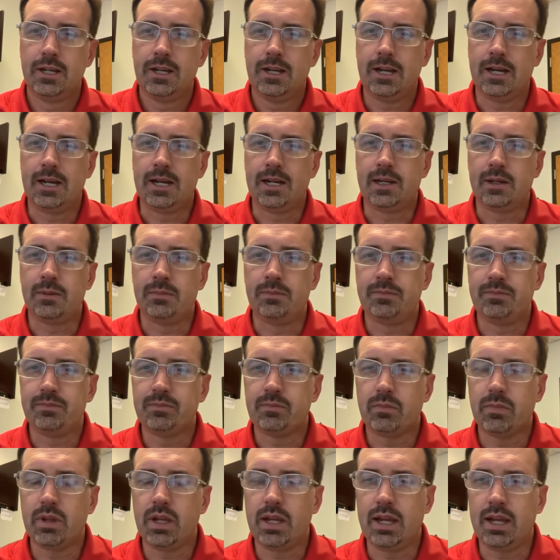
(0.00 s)

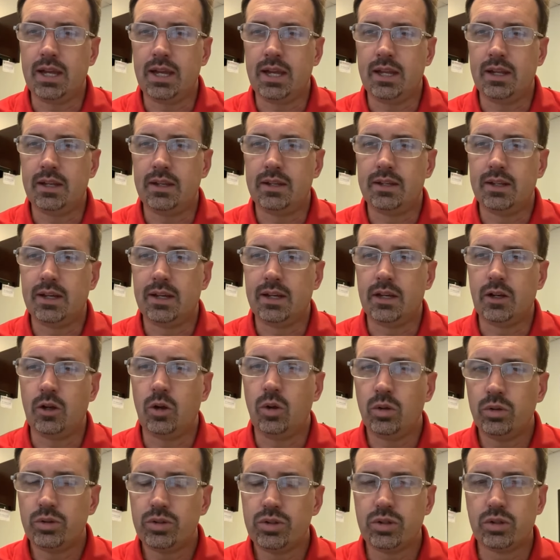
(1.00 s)
and
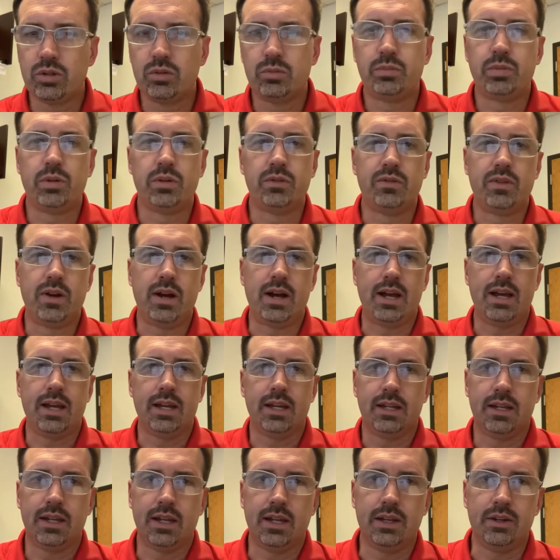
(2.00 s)
also
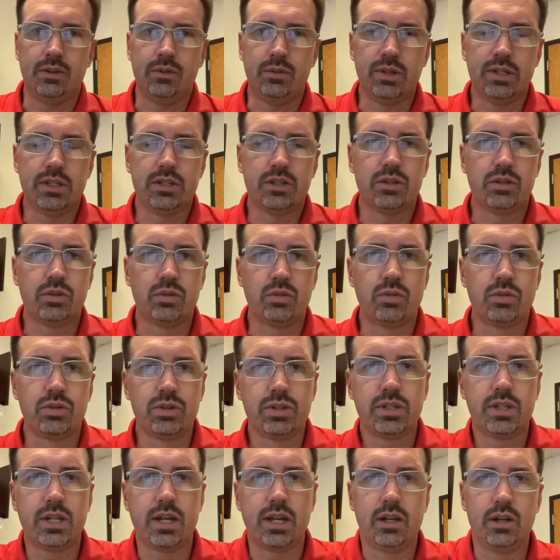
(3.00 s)
provide a
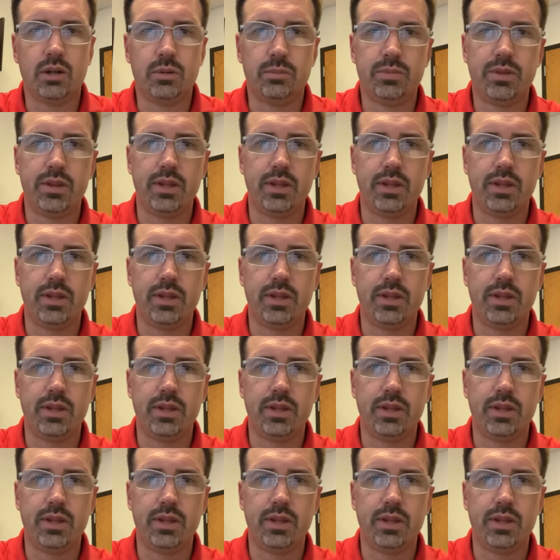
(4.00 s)
resource to help